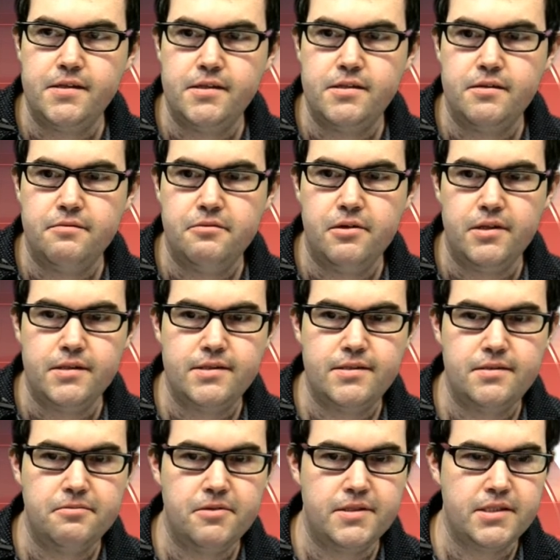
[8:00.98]
of what's
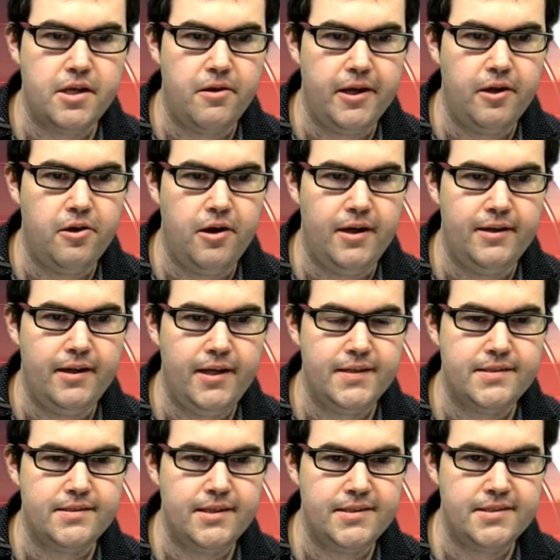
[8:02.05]
what's going on.
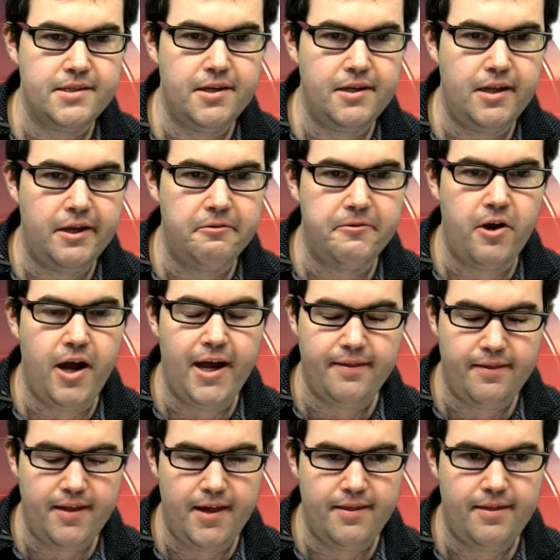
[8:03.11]
He's he's certainly right
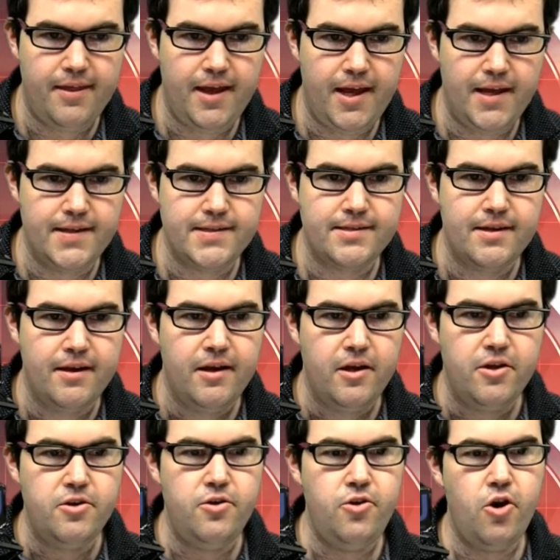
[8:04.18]
that there's
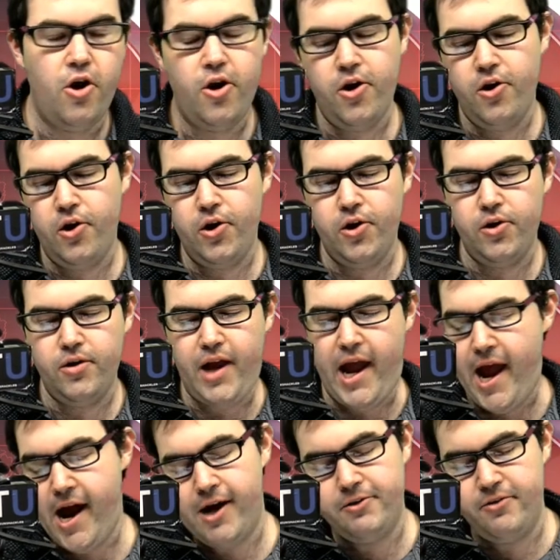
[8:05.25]
no
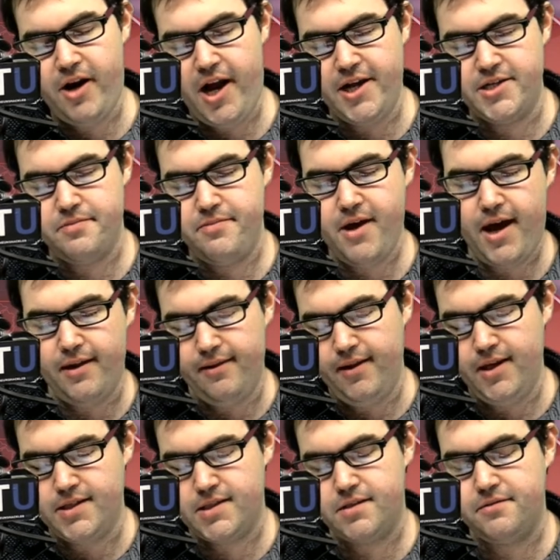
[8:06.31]
outrage about
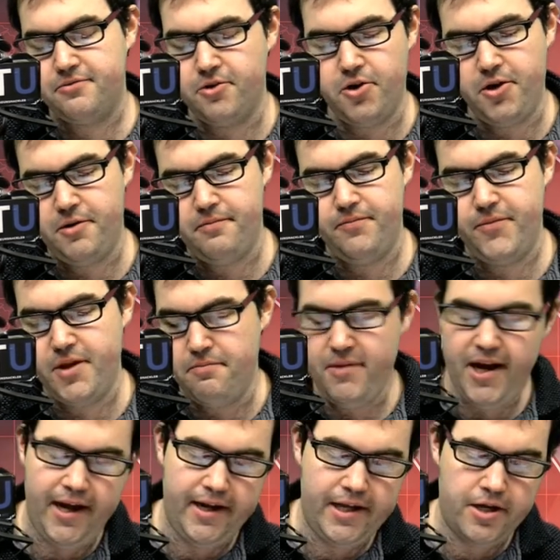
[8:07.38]
this from the
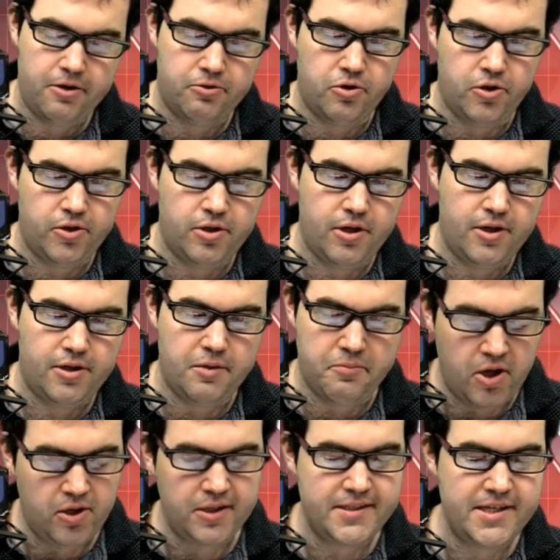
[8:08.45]
media or the, the
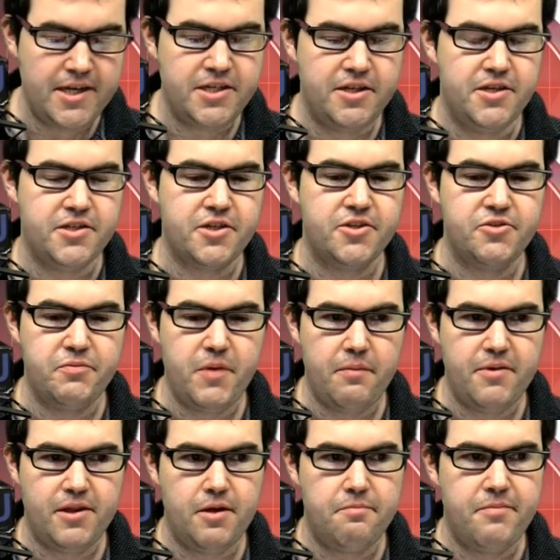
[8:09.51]
politicians because
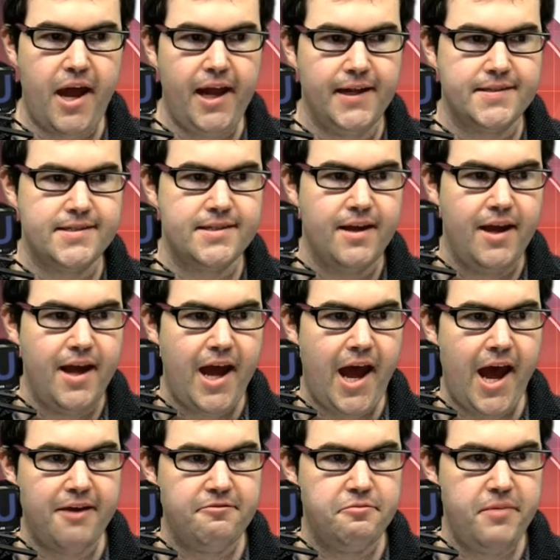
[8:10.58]
remember the banks
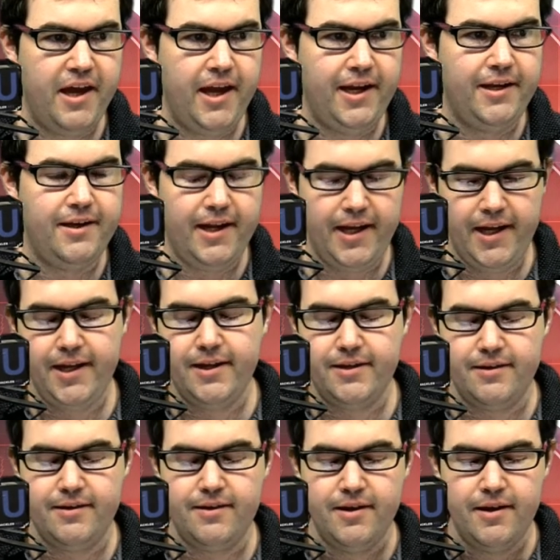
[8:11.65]
have been
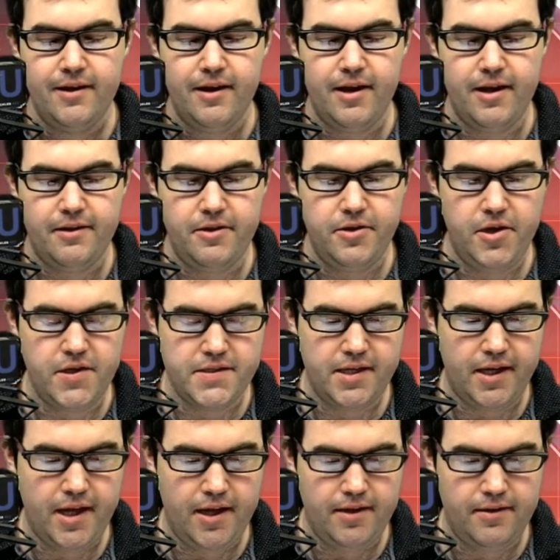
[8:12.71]
in uh, the news
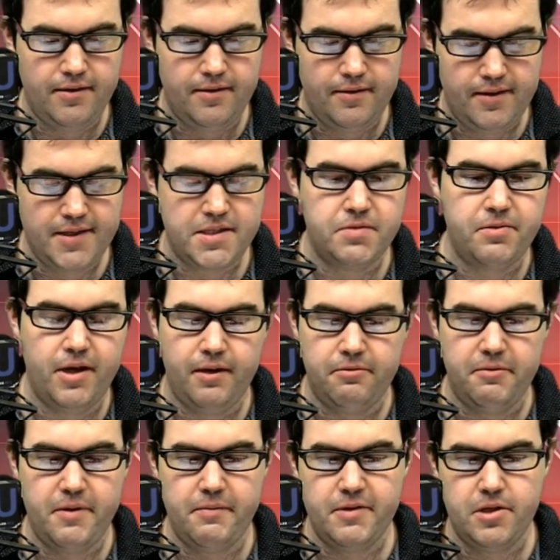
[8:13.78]
again this week.
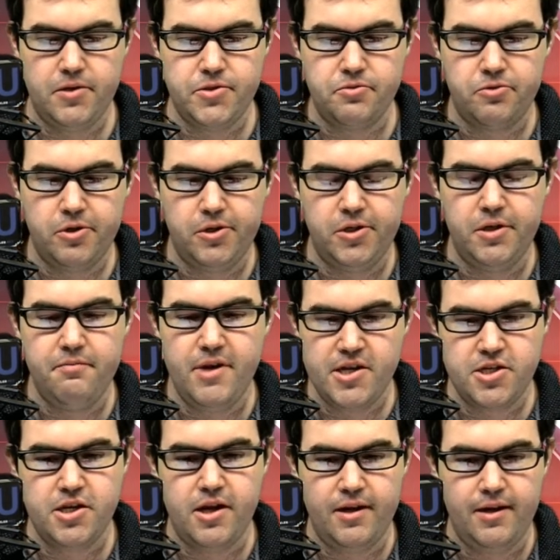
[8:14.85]
Remember there was a royal
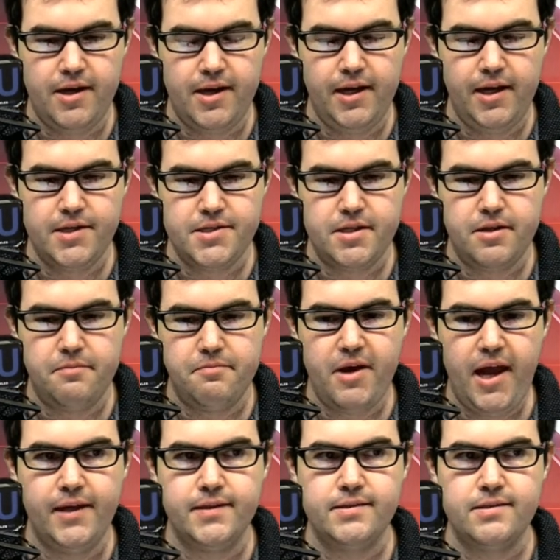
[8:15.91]
commission uh, into the
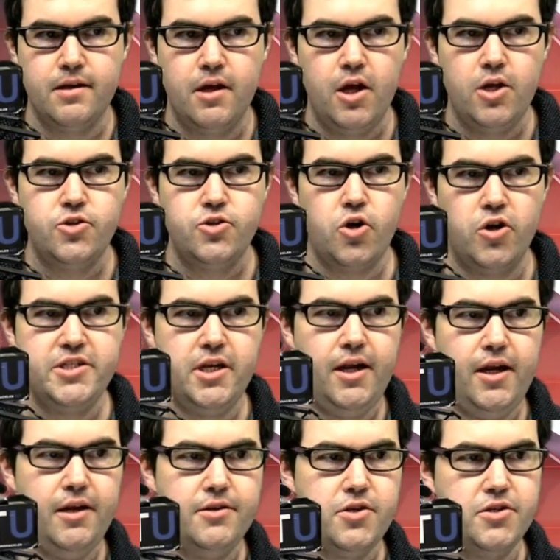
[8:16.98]
banks
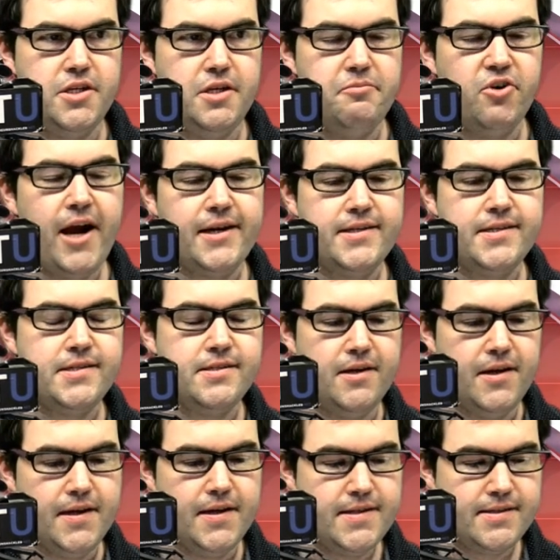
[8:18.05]
dodgy dodgy
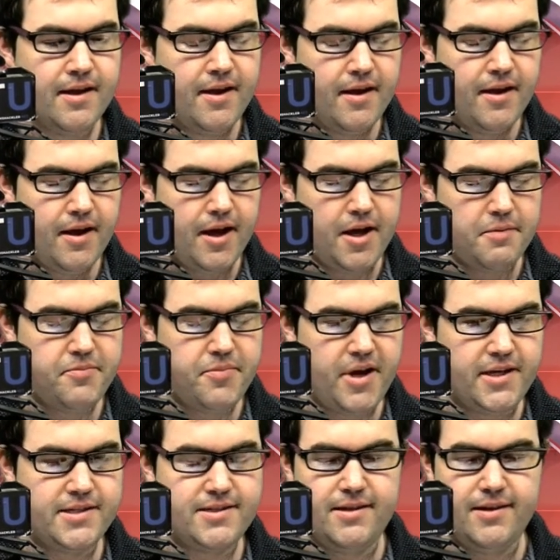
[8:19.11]
practices, uh,
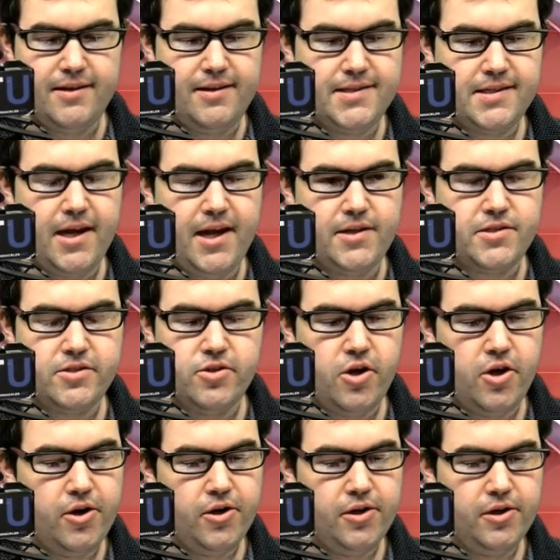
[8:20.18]
but uh, this gets
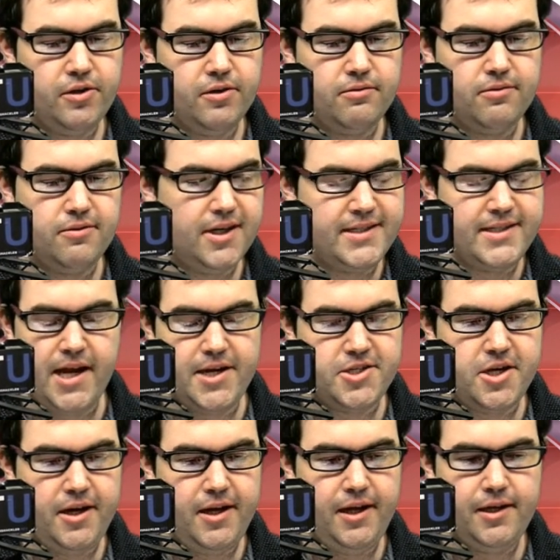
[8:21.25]
no
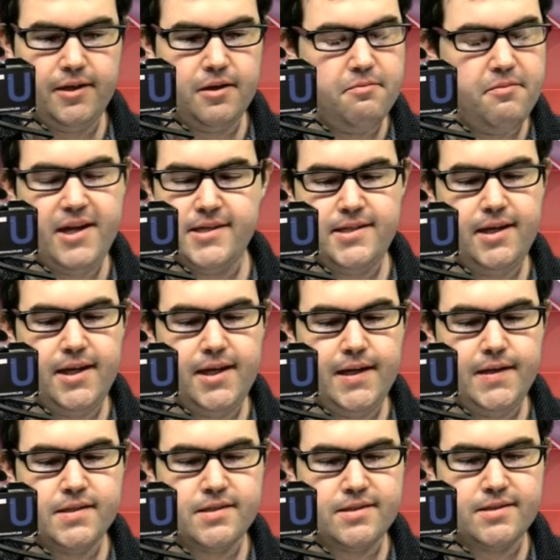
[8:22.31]
attention in
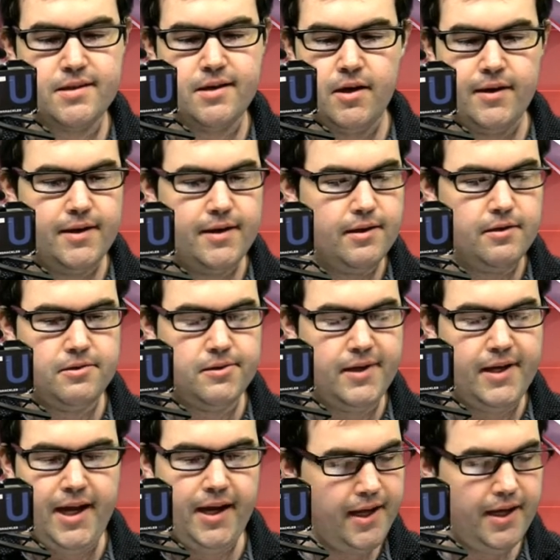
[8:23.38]
committees or
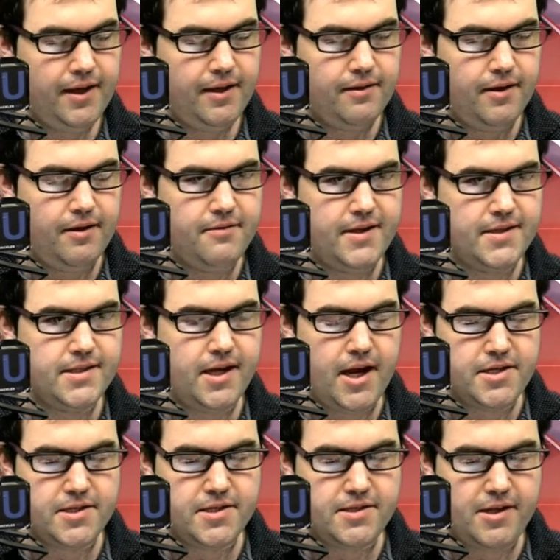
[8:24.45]
any
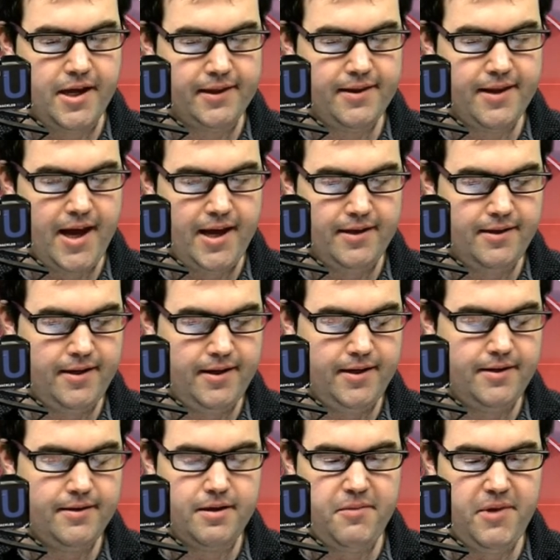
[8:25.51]
investigations like that.
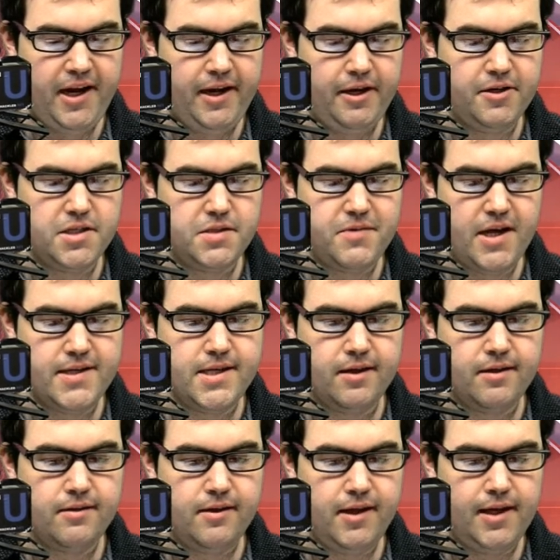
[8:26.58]
And the media is
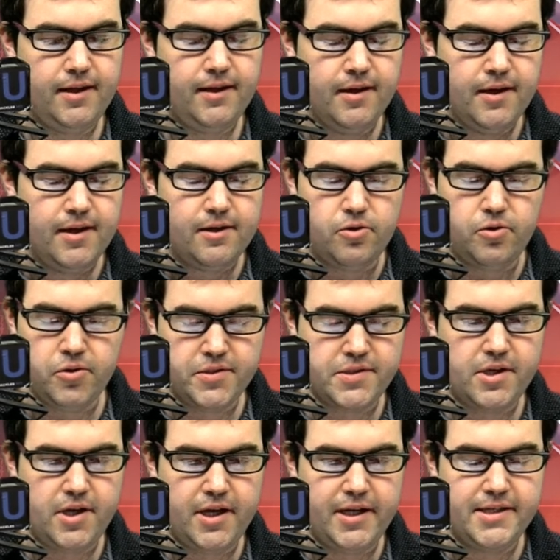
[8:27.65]
basically
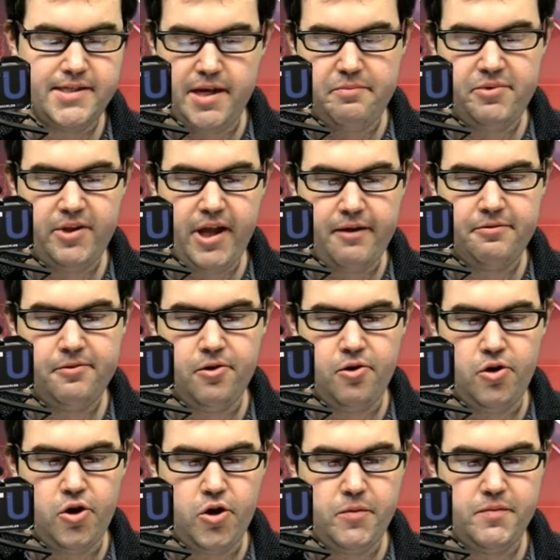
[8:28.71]
also
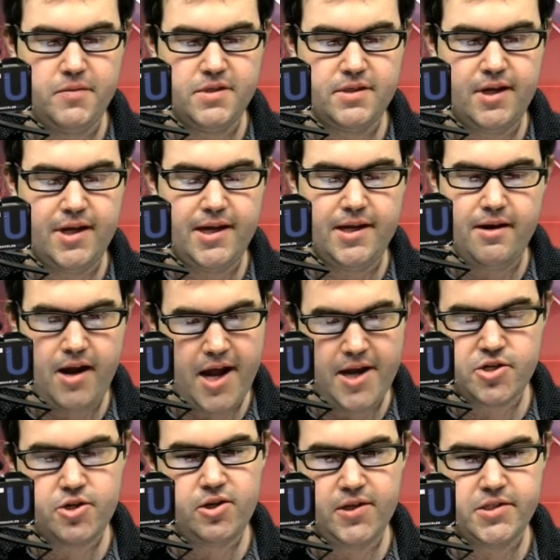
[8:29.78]
deplatformed. Uh,
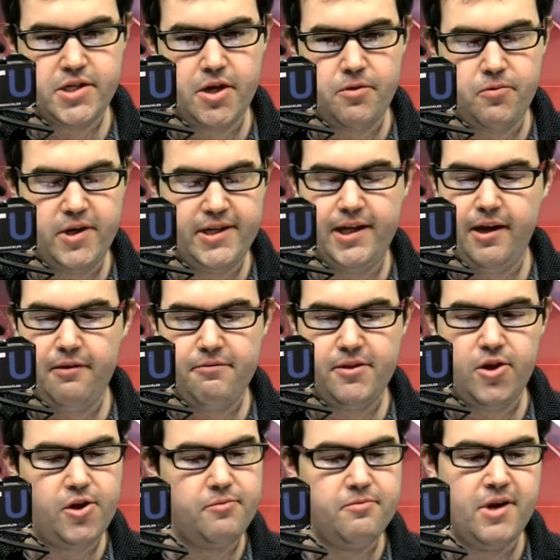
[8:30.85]
nationalists don't want to give
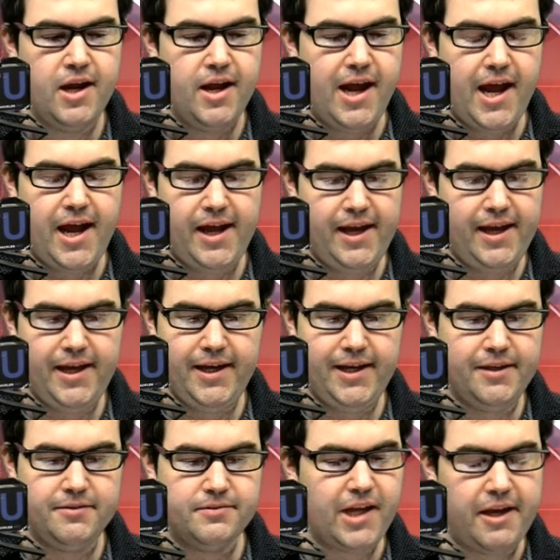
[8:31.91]
them
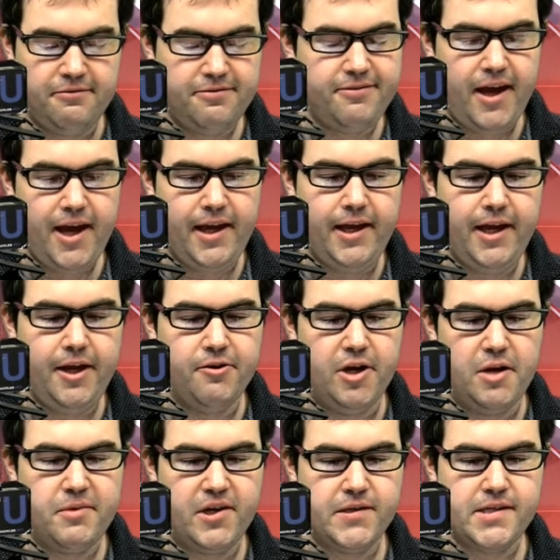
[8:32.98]
a, a fair hearing
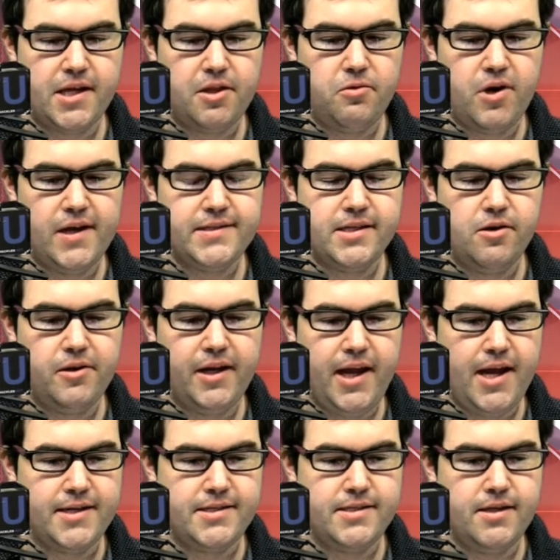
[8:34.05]
because otherwise they'll
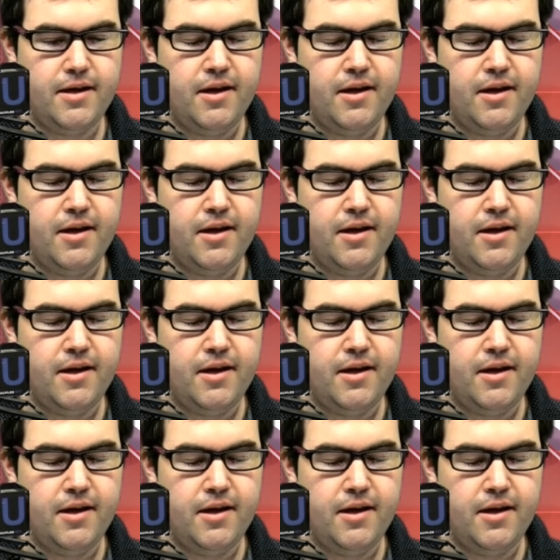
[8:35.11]
get uh,